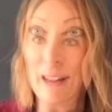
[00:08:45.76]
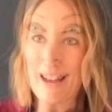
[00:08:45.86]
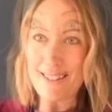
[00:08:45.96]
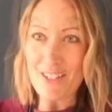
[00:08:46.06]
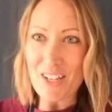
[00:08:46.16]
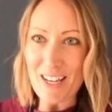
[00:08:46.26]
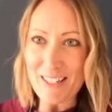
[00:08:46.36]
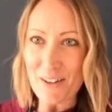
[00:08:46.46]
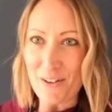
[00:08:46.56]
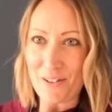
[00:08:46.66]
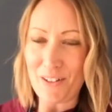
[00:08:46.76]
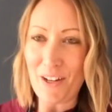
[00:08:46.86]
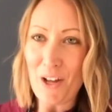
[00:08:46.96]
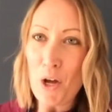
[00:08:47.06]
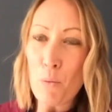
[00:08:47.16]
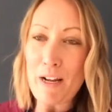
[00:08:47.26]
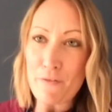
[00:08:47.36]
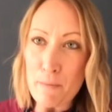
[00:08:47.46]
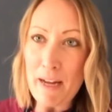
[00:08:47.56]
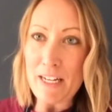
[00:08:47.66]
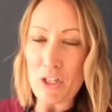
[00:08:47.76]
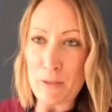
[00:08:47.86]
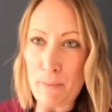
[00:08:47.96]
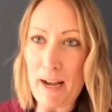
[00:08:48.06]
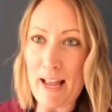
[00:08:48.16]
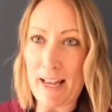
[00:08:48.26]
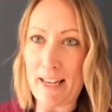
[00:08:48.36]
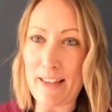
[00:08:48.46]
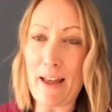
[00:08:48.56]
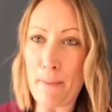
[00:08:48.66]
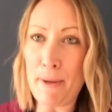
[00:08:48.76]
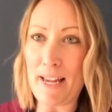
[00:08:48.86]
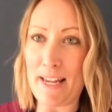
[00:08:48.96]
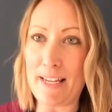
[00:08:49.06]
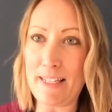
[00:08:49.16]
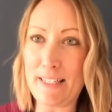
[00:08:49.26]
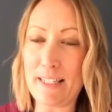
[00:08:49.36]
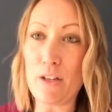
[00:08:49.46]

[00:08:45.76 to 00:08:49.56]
How did you get on? Well, if you managed to play that piece,